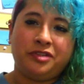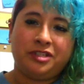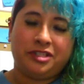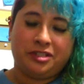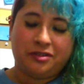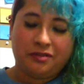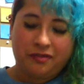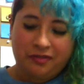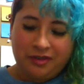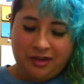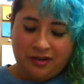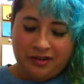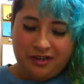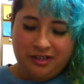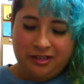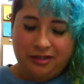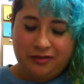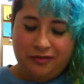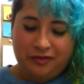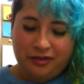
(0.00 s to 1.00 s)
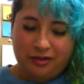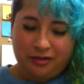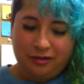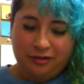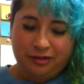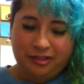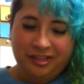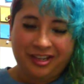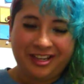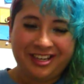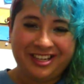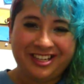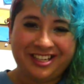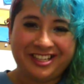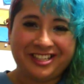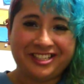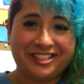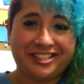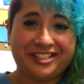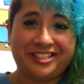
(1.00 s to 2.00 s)
a very difficult
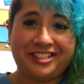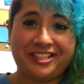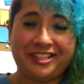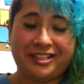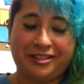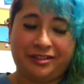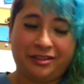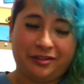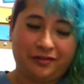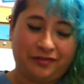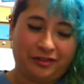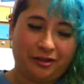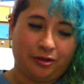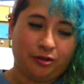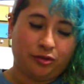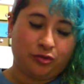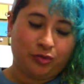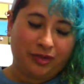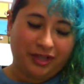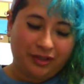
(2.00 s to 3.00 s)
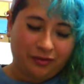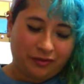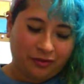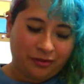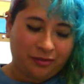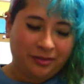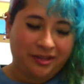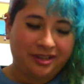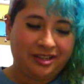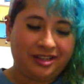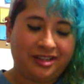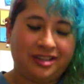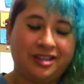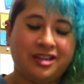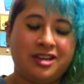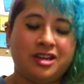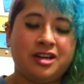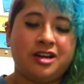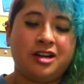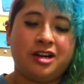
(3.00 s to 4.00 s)
week for me.
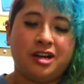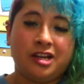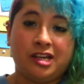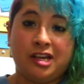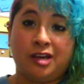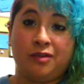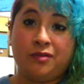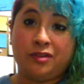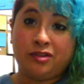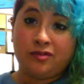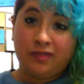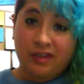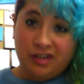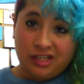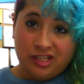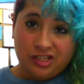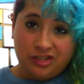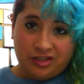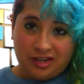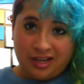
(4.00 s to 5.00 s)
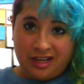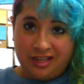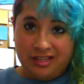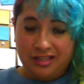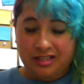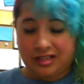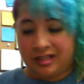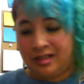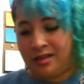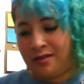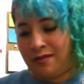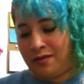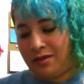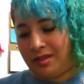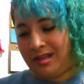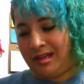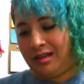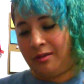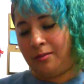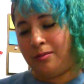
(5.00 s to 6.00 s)
I was very stressed and
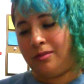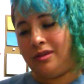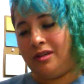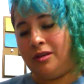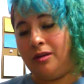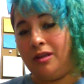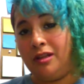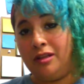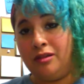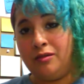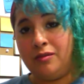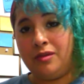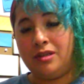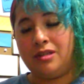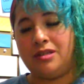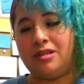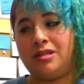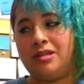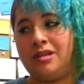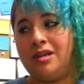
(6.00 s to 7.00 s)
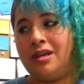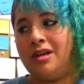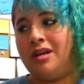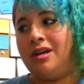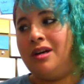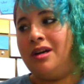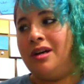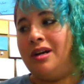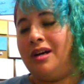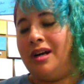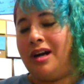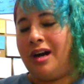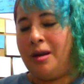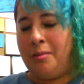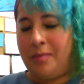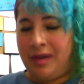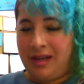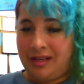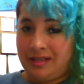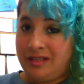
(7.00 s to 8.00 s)
everything, but it was
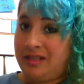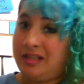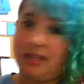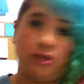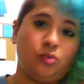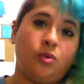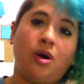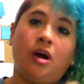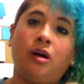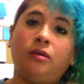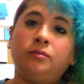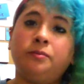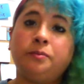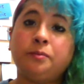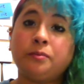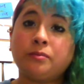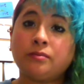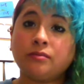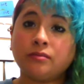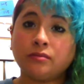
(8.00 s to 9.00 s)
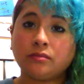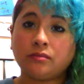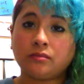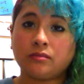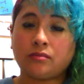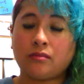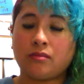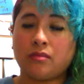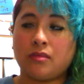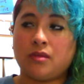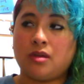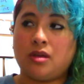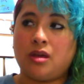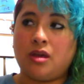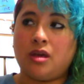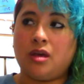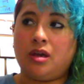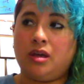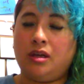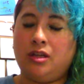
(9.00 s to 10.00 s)
amazing as well.
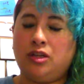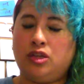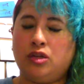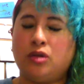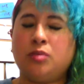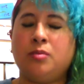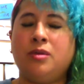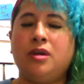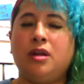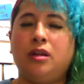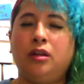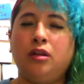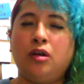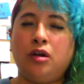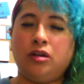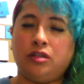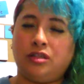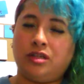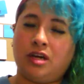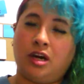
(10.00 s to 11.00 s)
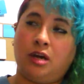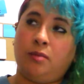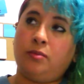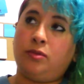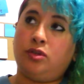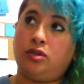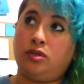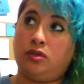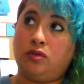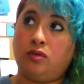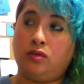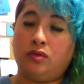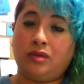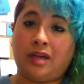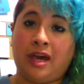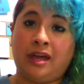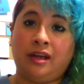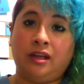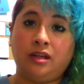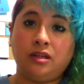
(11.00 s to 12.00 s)
It took me a long time to
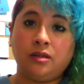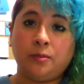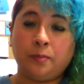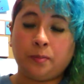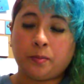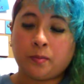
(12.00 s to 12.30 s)
get it